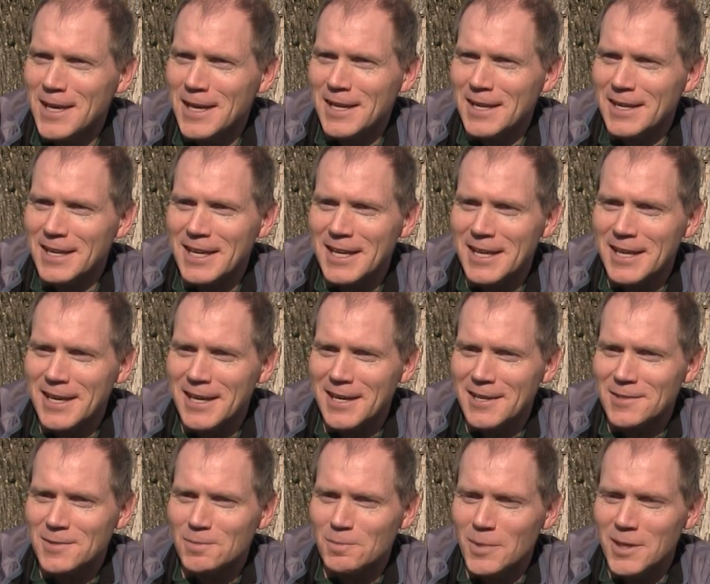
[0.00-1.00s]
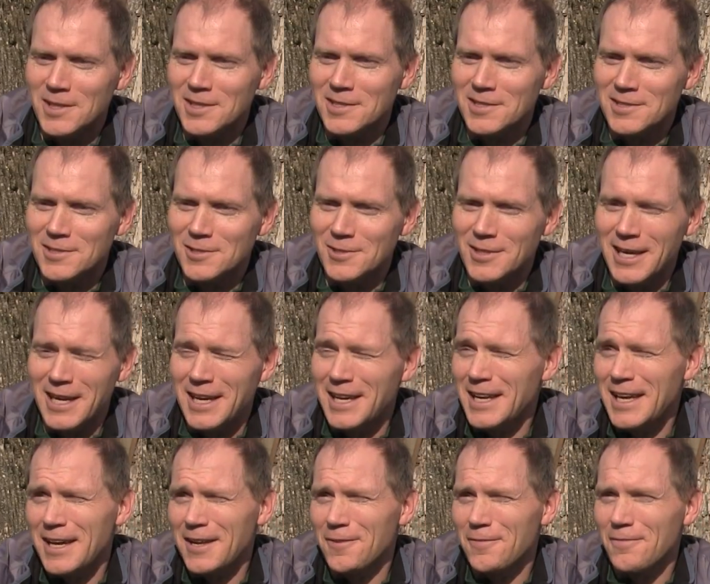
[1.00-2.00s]
and getting as much as you
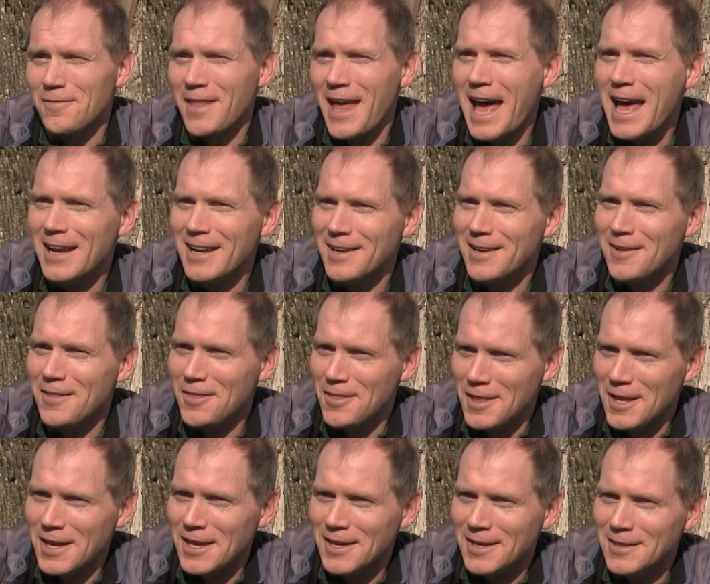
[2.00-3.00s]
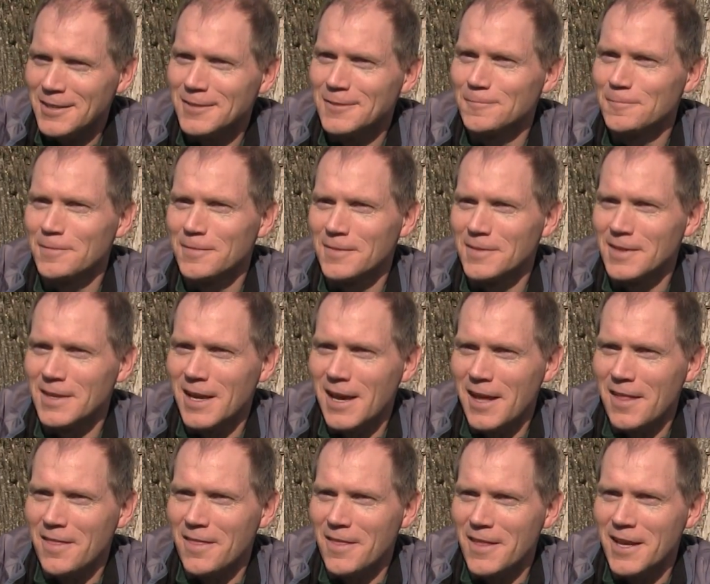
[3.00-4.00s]
can out of that thing,
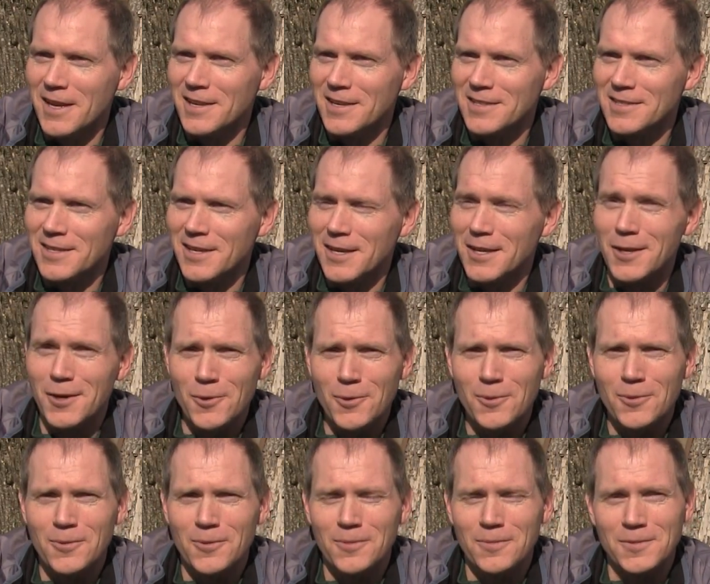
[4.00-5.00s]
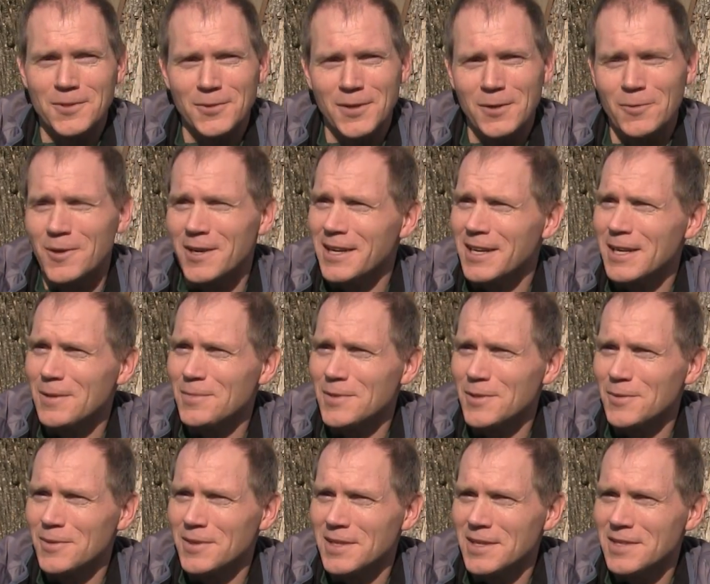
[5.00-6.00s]
and then decide, do I want to keep
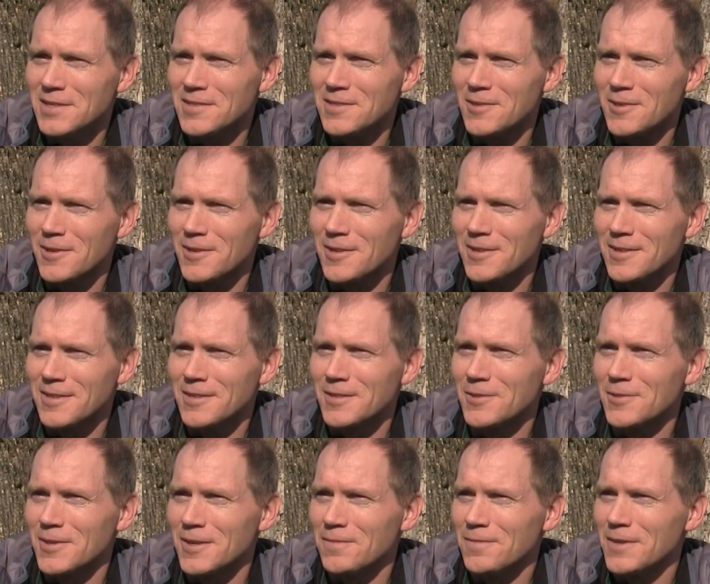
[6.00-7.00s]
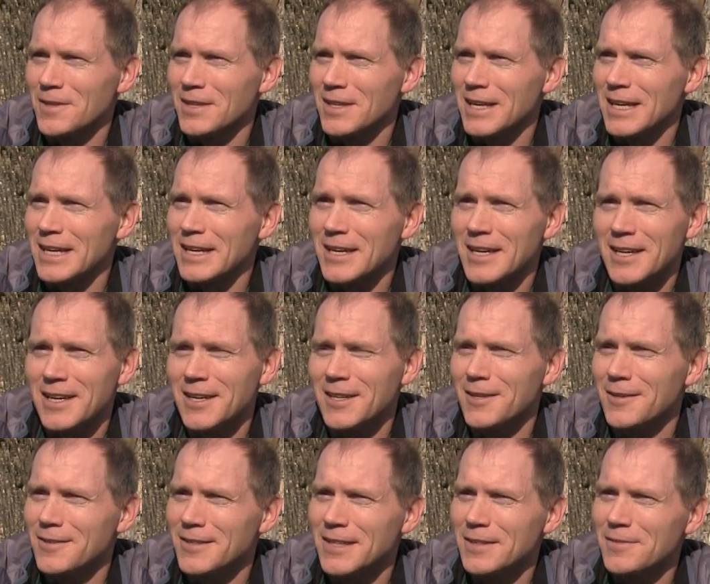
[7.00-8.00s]
doing this, or do I feel like I
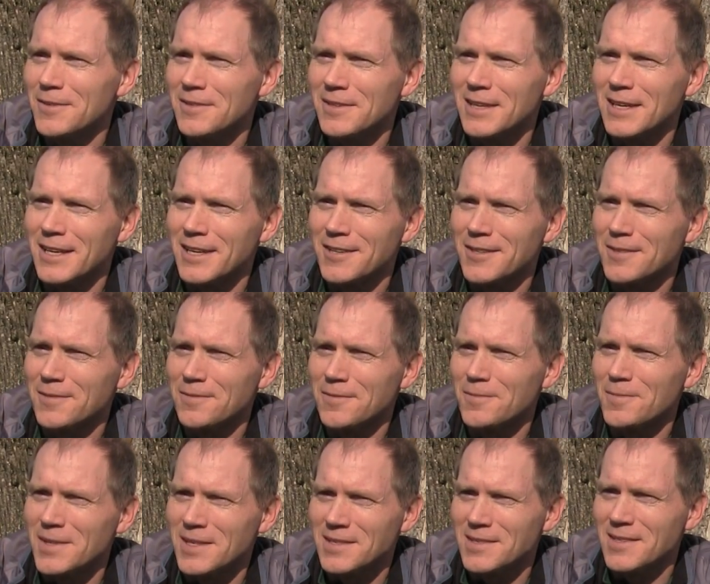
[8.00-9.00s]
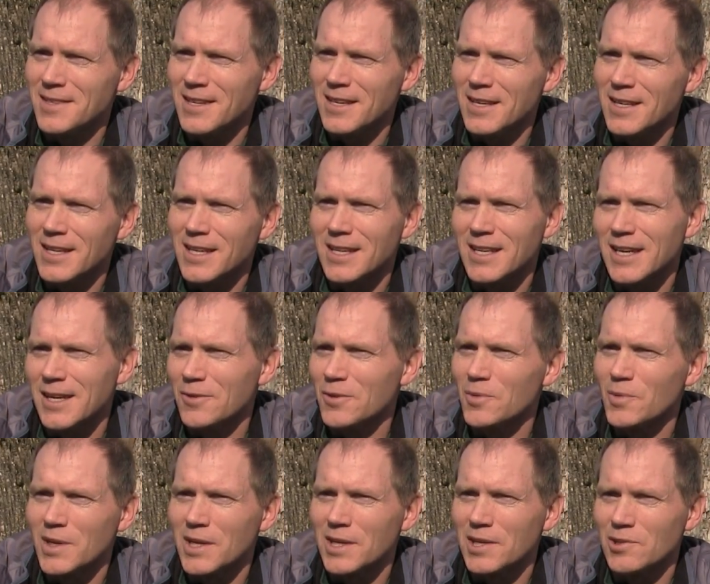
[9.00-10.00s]
learned everything I could from this thing and now I
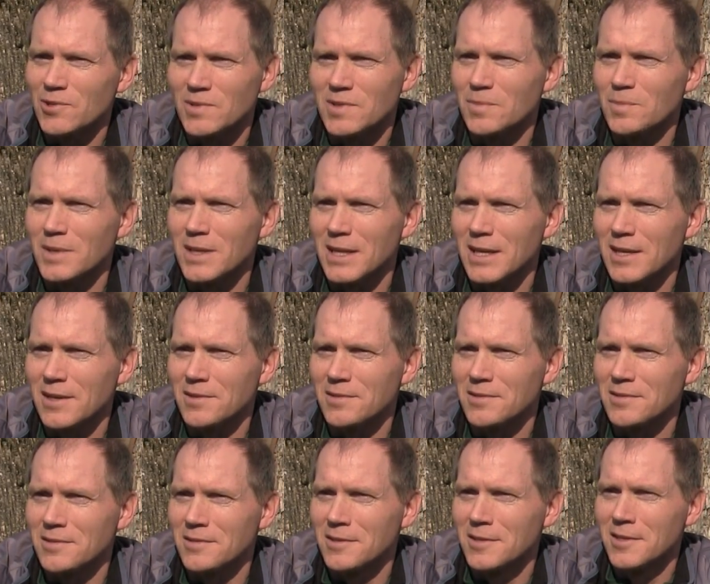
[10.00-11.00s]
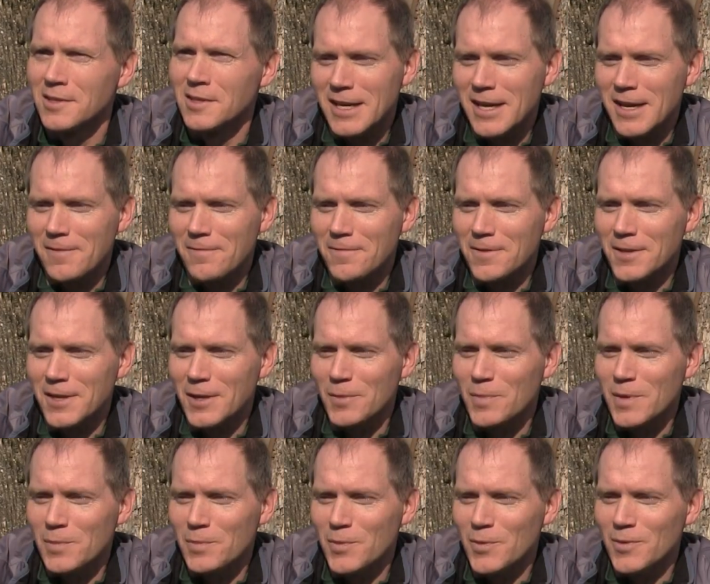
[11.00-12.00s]
want to go do something else? I feel like
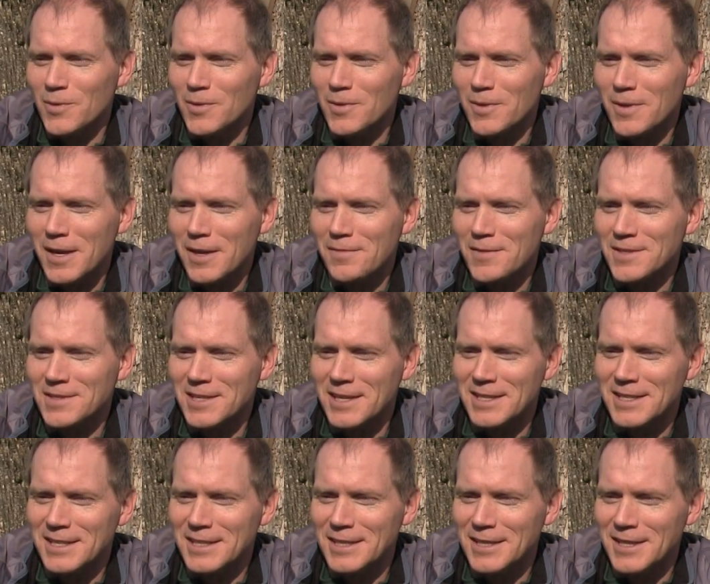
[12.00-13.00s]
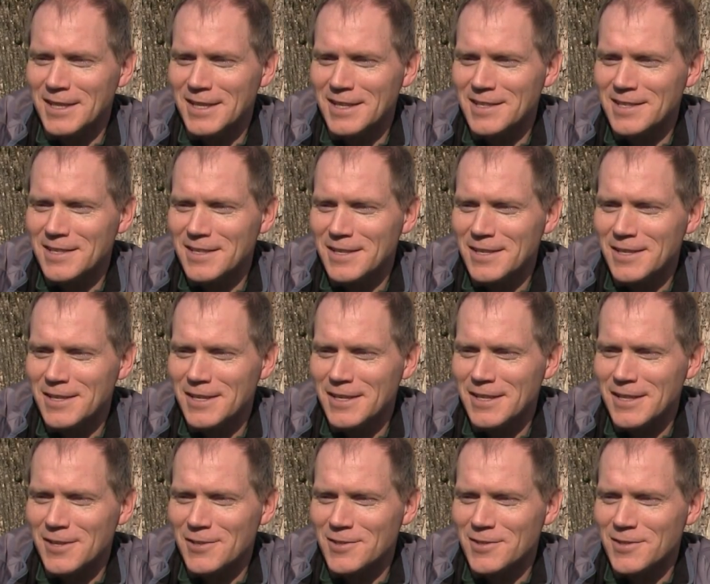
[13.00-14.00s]
people have this idea that
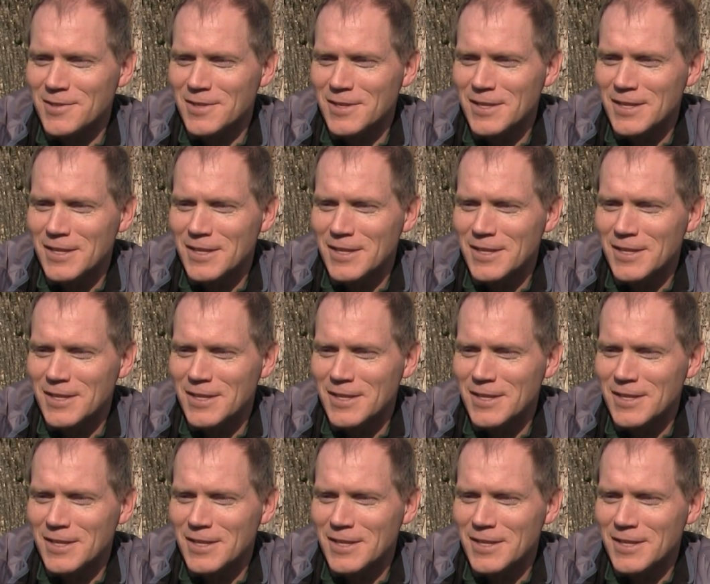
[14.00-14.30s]
there's